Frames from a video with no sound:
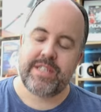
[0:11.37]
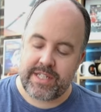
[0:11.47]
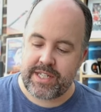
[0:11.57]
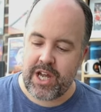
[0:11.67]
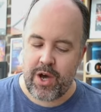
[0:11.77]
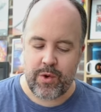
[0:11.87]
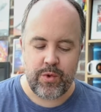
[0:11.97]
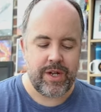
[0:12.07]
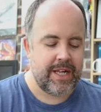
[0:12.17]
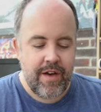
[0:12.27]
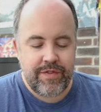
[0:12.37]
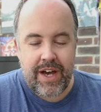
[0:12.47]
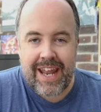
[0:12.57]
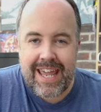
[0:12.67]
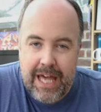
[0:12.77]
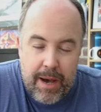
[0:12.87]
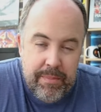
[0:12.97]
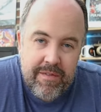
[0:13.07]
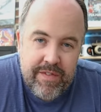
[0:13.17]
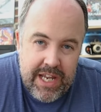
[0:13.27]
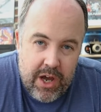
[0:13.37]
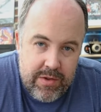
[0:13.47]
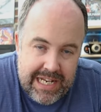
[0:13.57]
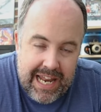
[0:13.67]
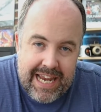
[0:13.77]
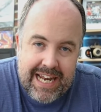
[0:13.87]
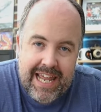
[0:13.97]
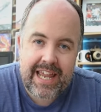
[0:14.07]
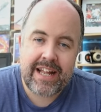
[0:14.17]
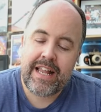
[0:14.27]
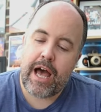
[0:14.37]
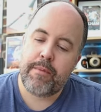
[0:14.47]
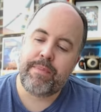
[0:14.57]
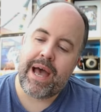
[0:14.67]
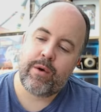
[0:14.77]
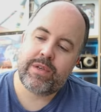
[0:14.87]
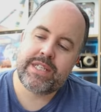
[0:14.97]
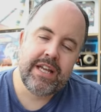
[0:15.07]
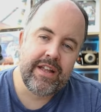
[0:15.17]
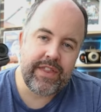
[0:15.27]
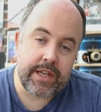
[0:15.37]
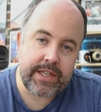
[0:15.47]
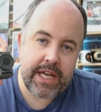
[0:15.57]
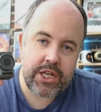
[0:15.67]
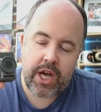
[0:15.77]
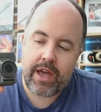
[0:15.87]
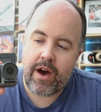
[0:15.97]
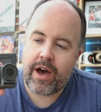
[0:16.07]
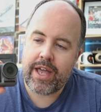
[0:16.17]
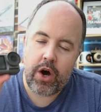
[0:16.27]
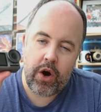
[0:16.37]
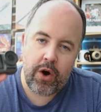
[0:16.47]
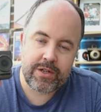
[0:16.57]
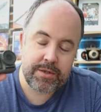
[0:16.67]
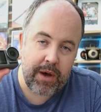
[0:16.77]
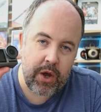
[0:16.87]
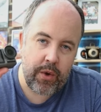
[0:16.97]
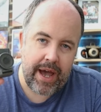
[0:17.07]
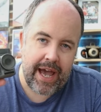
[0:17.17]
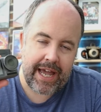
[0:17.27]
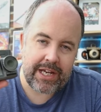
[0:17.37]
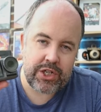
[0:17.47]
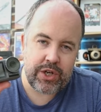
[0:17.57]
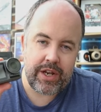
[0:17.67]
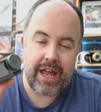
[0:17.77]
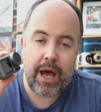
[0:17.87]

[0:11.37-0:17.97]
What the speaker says: So, I've done a couple of videos lately about the DJI Osmo Action.